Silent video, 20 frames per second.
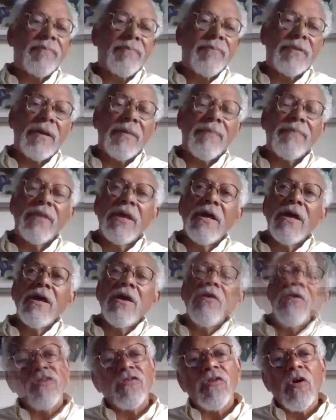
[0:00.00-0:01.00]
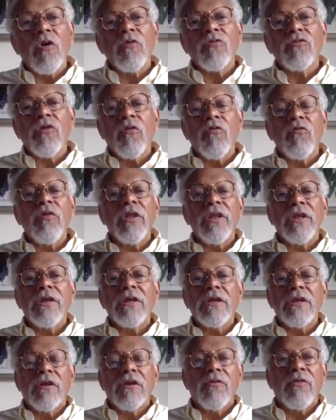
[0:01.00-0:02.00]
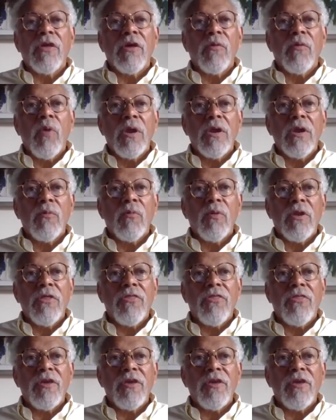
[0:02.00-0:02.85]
Yeah. So really, one of the